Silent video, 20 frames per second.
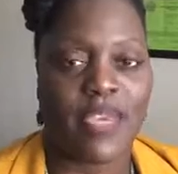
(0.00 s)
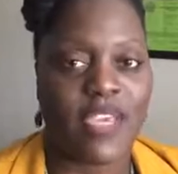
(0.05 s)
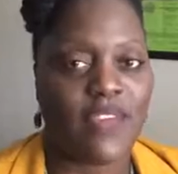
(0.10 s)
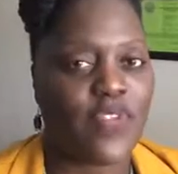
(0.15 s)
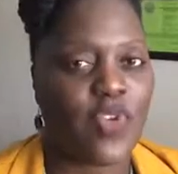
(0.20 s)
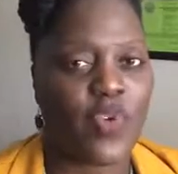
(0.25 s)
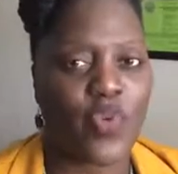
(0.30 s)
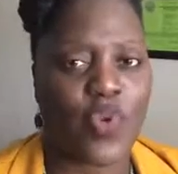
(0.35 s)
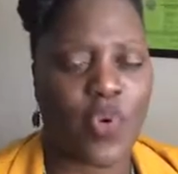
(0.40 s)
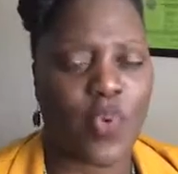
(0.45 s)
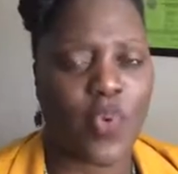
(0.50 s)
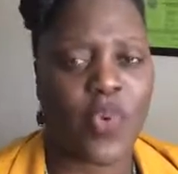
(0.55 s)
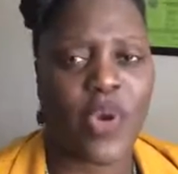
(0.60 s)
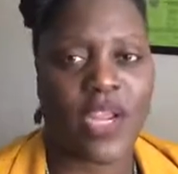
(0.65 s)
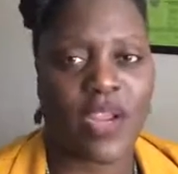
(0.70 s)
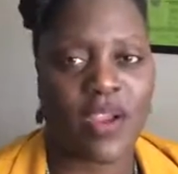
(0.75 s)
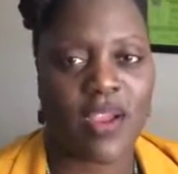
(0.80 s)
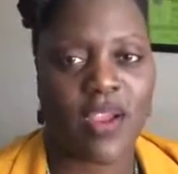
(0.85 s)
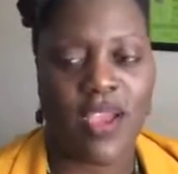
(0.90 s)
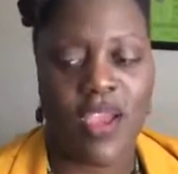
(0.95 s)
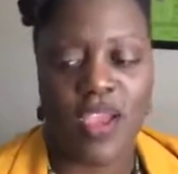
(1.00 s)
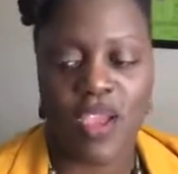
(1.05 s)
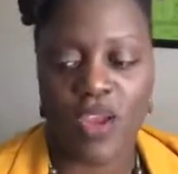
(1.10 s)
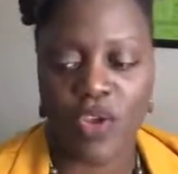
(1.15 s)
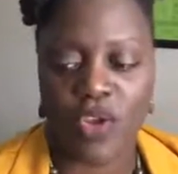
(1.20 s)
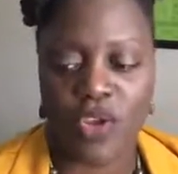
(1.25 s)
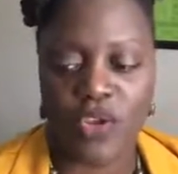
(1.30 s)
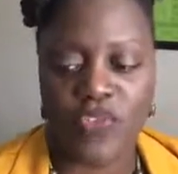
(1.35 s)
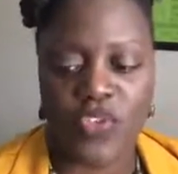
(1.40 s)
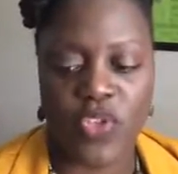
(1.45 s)
If you don't want
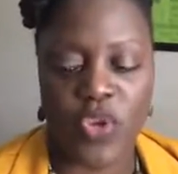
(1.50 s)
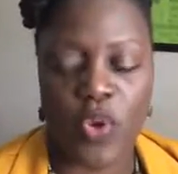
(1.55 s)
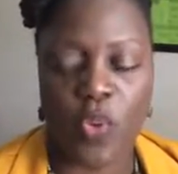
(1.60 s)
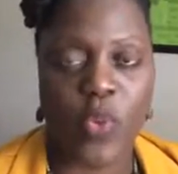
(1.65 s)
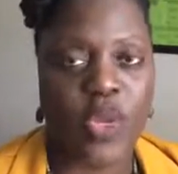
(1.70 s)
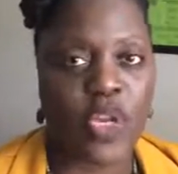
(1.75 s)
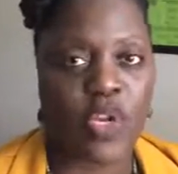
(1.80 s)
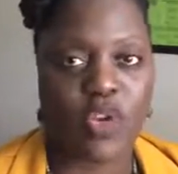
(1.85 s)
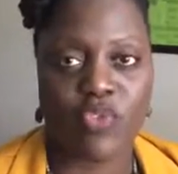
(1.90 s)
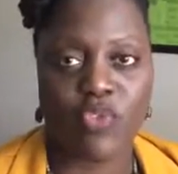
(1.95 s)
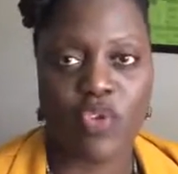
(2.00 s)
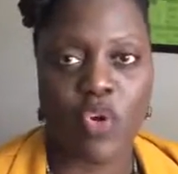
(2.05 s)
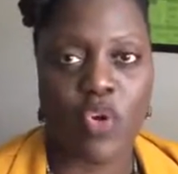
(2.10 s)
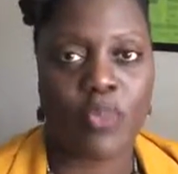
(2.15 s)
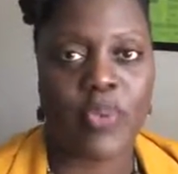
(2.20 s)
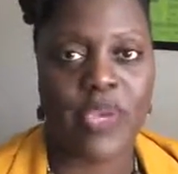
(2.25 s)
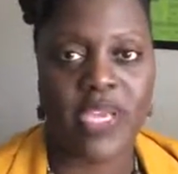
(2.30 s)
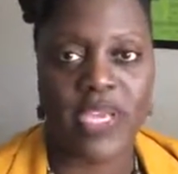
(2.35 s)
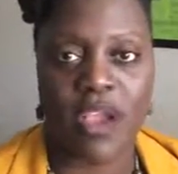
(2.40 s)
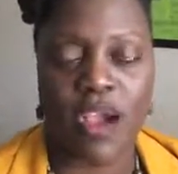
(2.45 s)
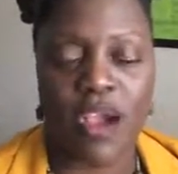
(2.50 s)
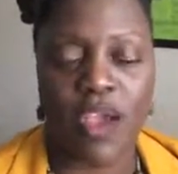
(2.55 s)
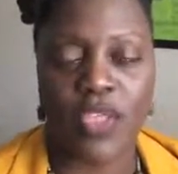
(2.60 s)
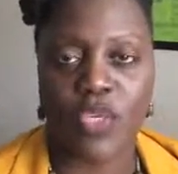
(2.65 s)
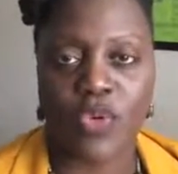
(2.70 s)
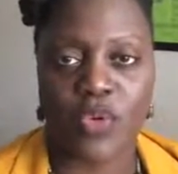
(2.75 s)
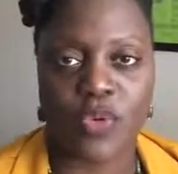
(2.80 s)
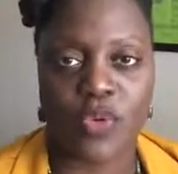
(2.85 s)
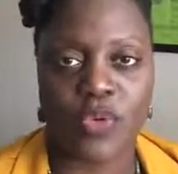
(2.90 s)
to grow beyond